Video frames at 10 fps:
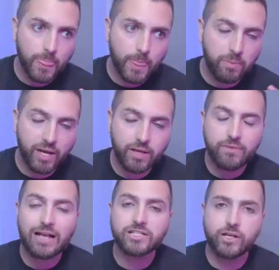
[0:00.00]
But
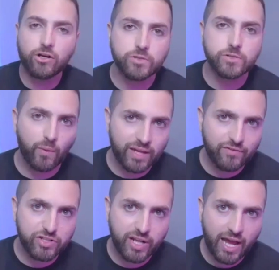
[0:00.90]
that's the encouragement I want to give
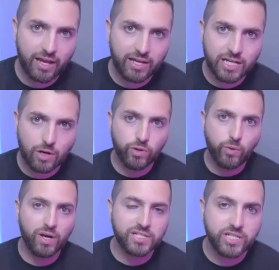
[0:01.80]
you today, is I really
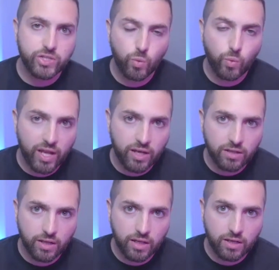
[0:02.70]
want to see you win
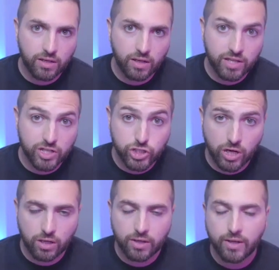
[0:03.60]
in this
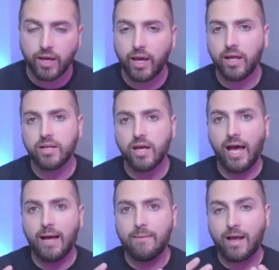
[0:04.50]
year. And
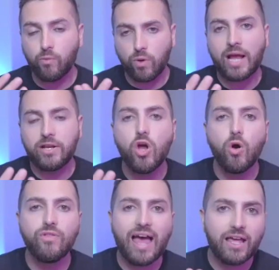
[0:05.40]
I
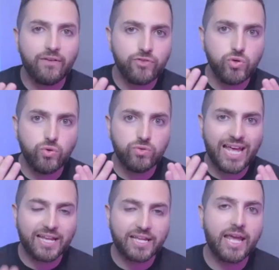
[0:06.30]
know that if you
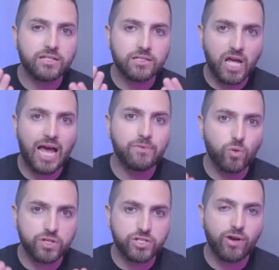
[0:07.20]
dedicate some time
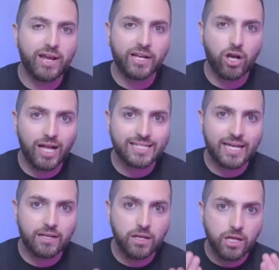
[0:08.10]
towards creating
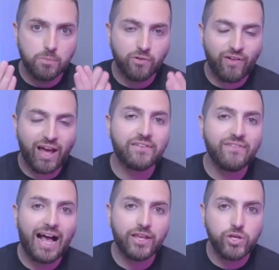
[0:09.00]
content, providing
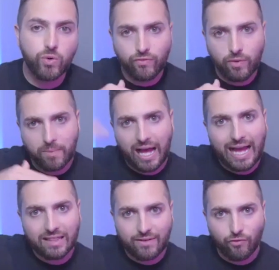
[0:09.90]
value from a
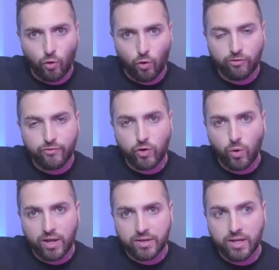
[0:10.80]
high level
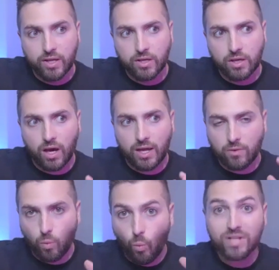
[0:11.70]
overview
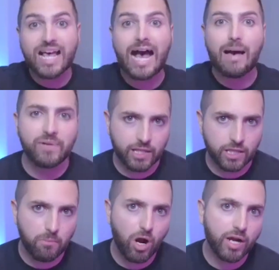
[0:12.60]
on what's happening in
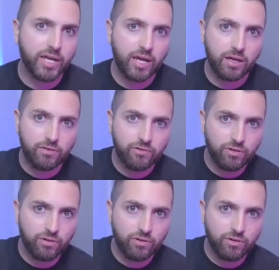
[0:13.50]
the market,